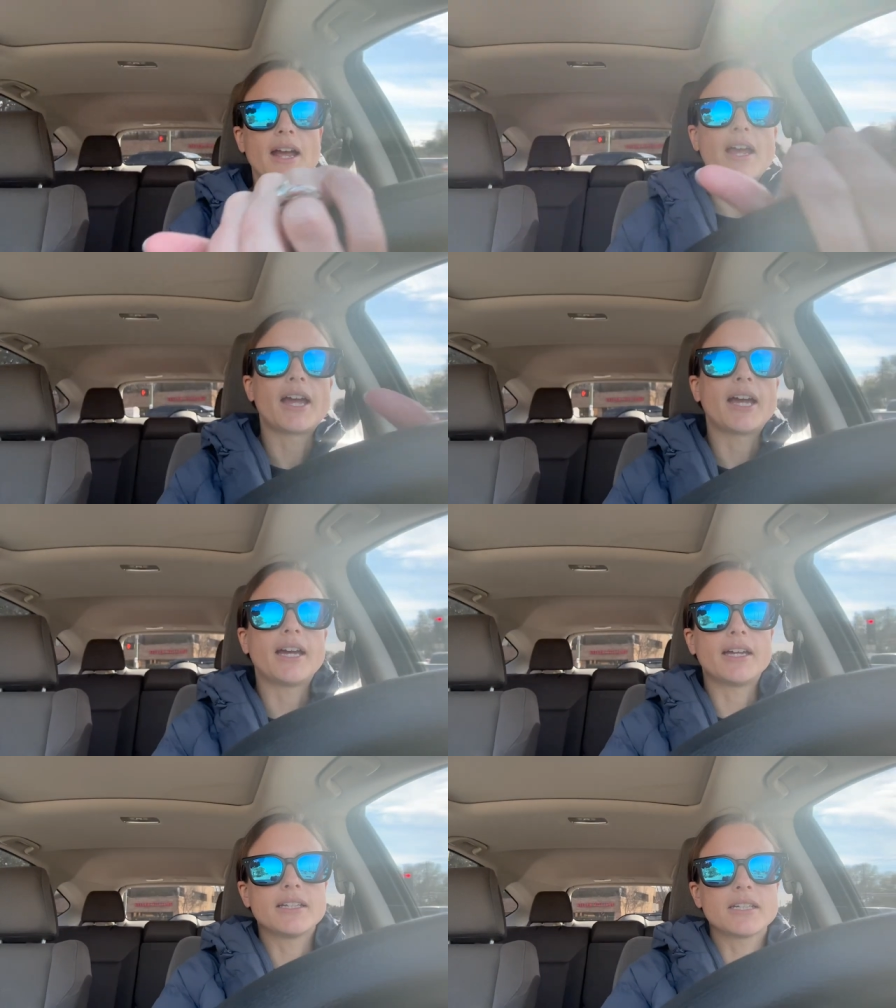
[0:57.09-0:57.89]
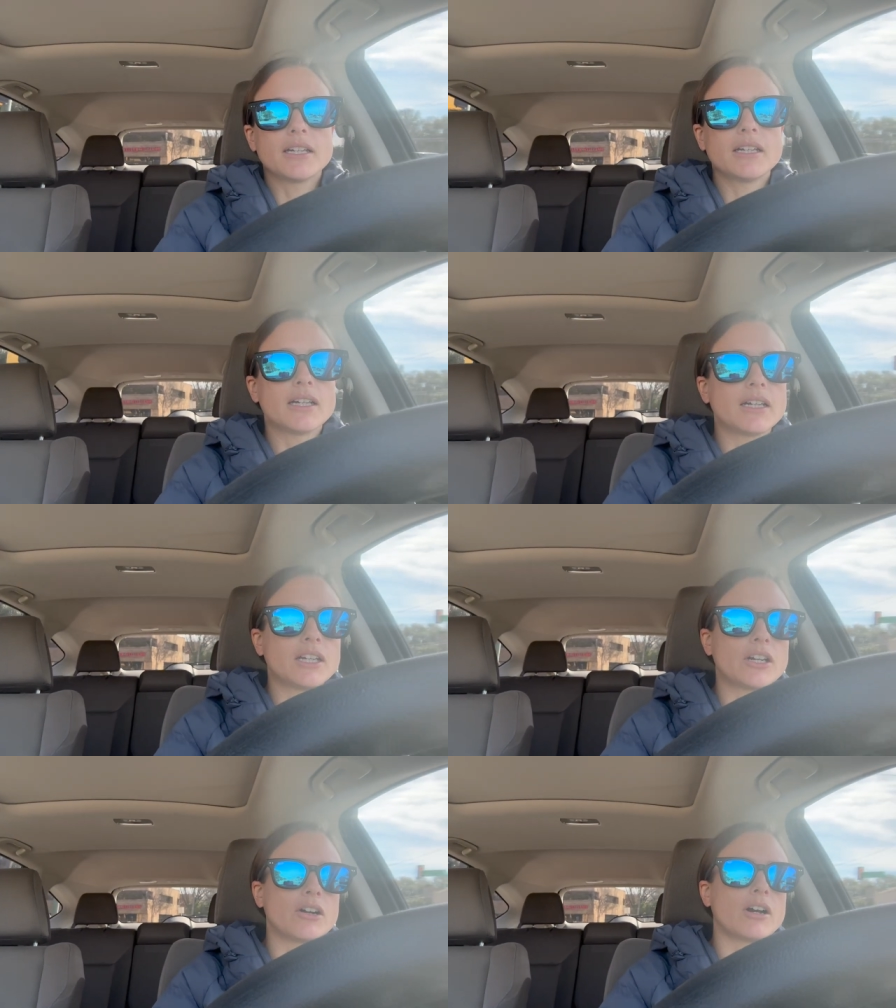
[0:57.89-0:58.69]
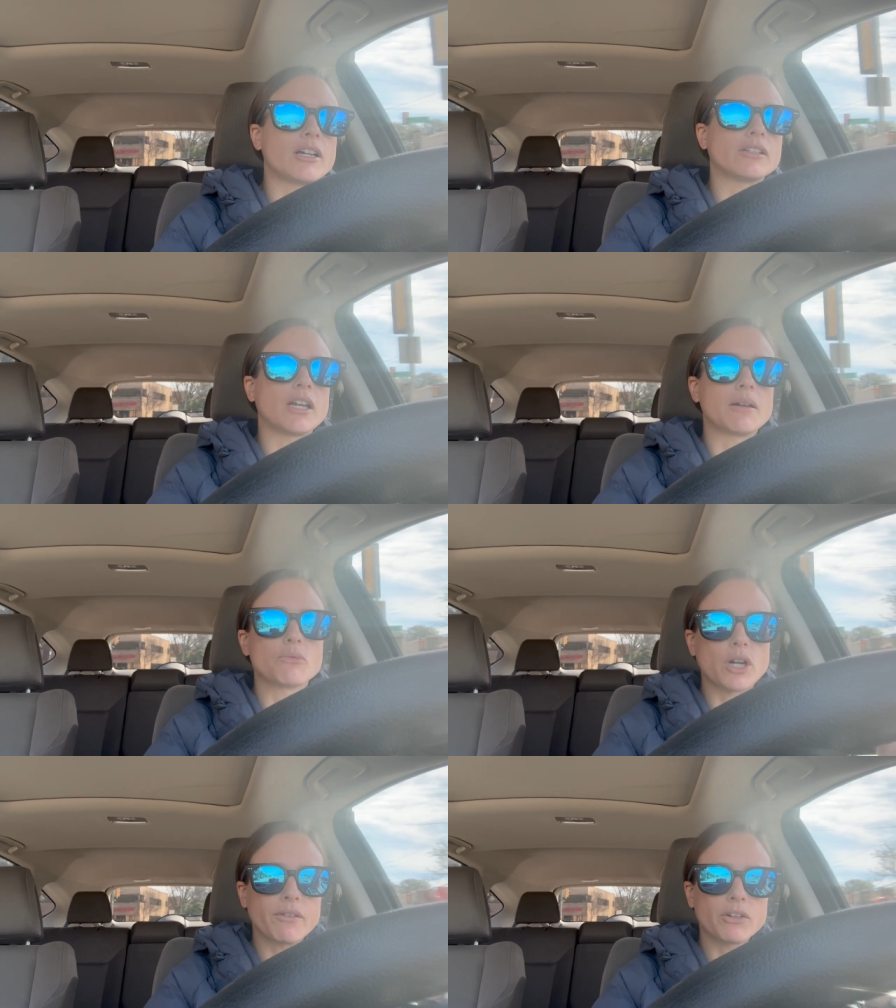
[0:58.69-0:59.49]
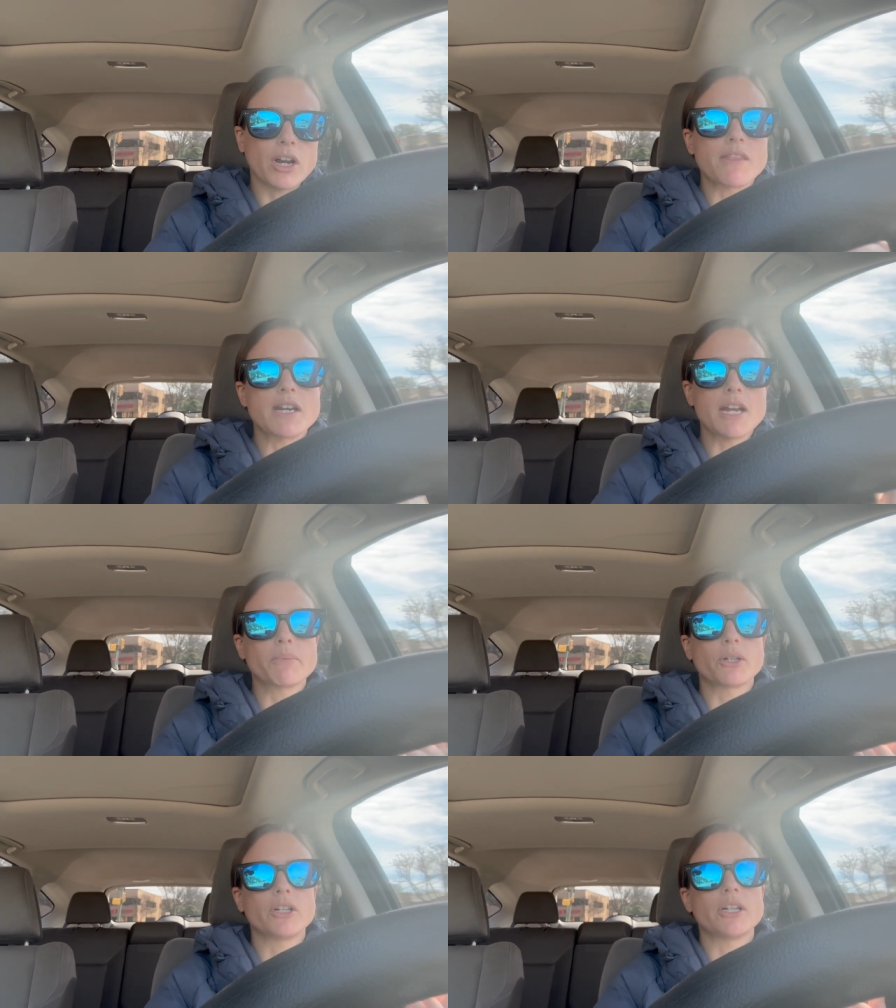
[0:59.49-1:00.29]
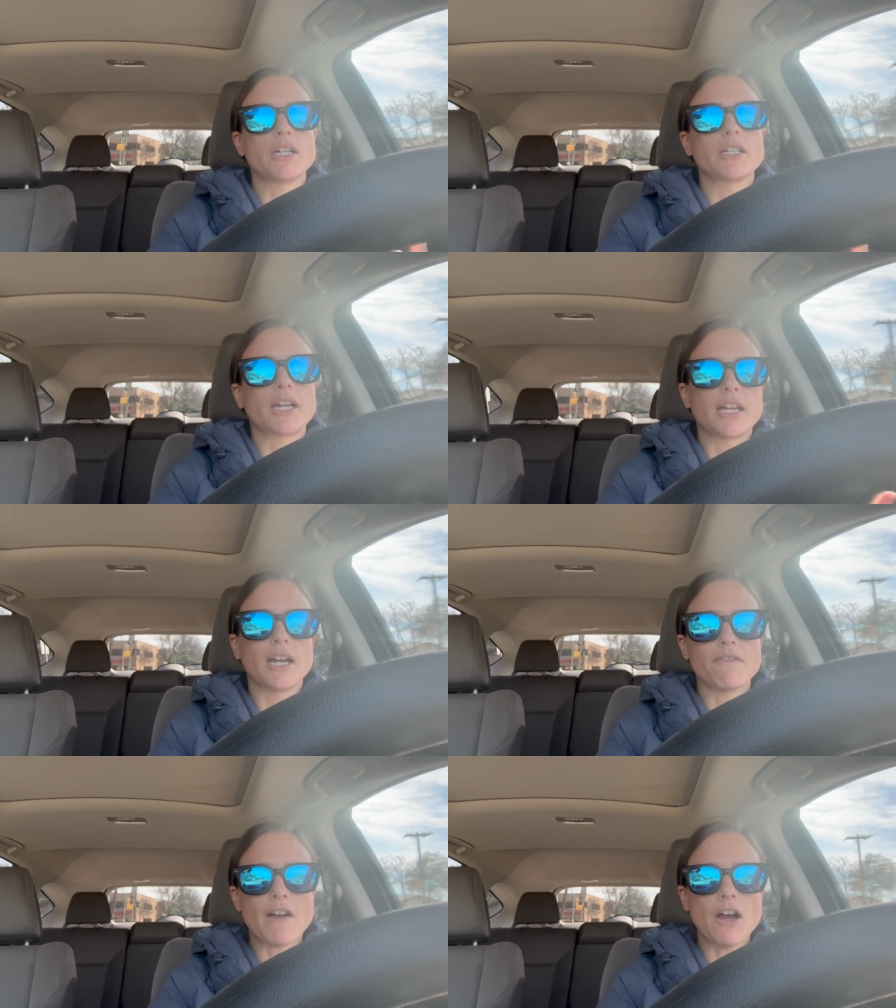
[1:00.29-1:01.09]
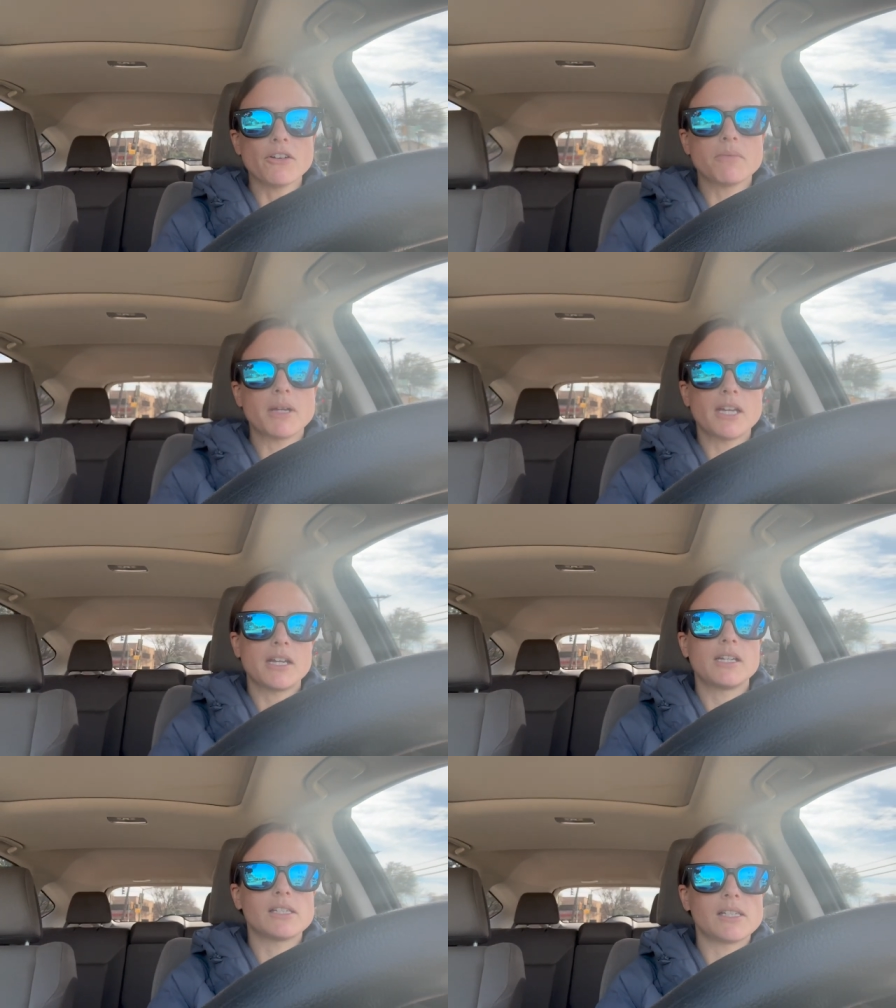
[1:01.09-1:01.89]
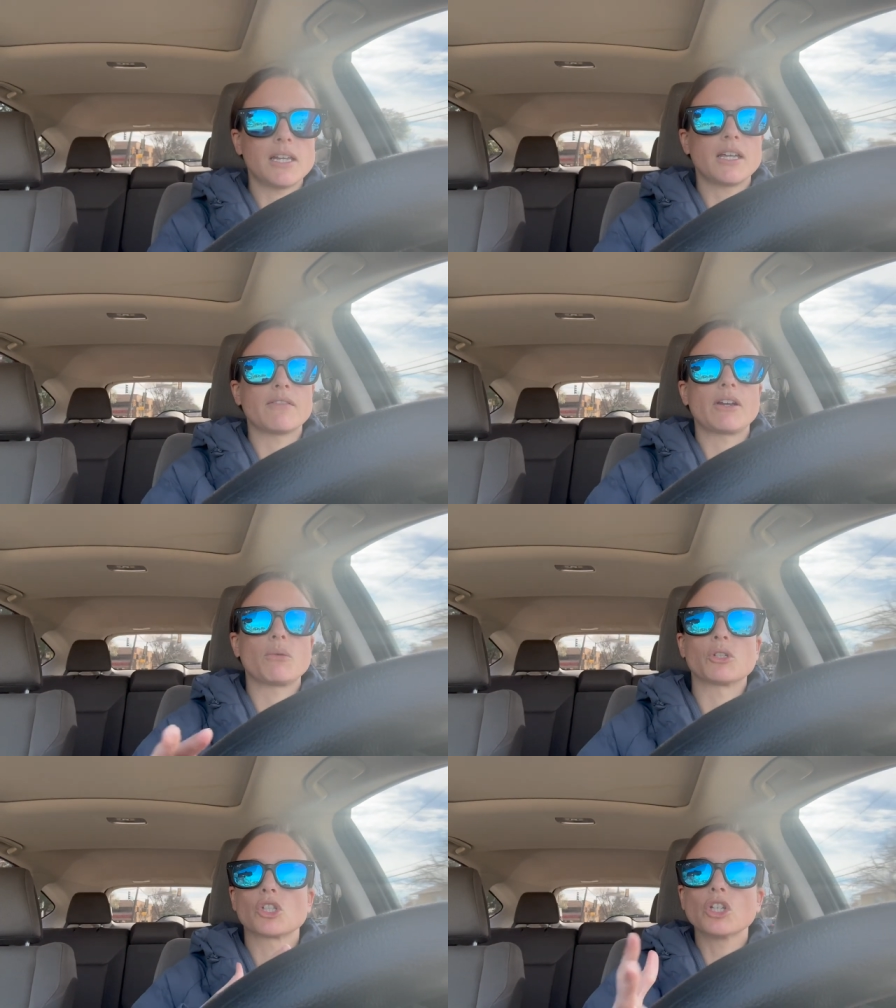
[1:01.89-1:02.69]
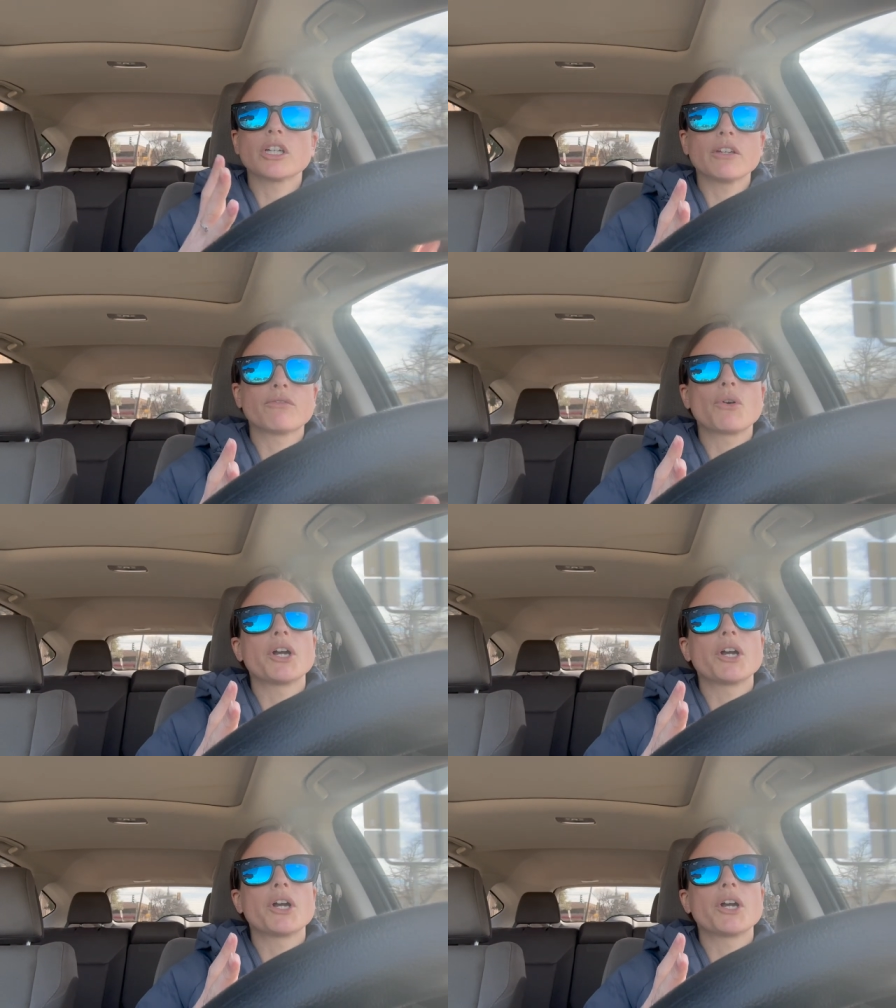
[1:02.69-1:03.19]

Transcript: And you know, I, am driving around the neighborhood that I found him in and seeing if anyone's looking for